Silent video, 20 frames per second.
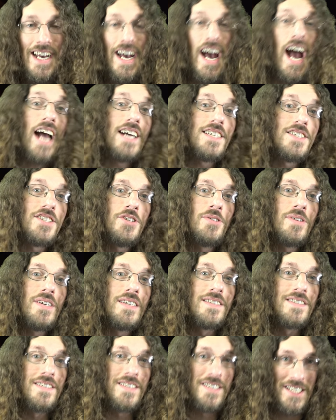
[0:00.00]
As you
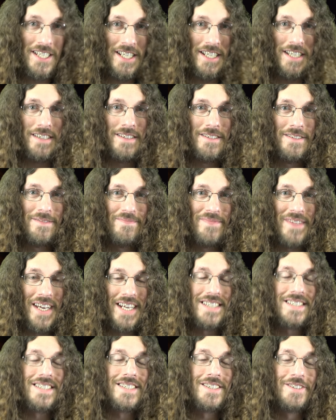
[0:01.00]
can see,
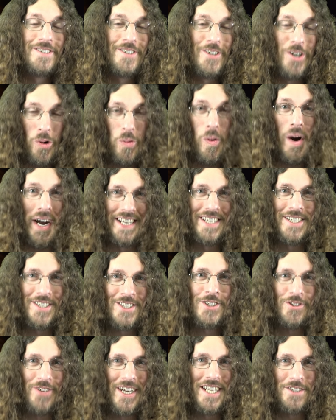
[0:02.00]
that's quite a
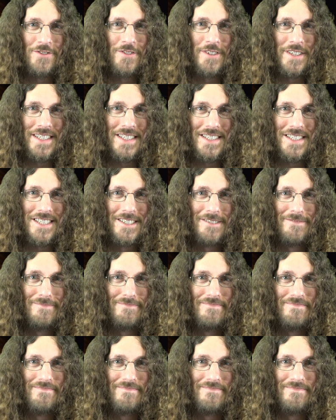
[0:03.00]
stretch for this.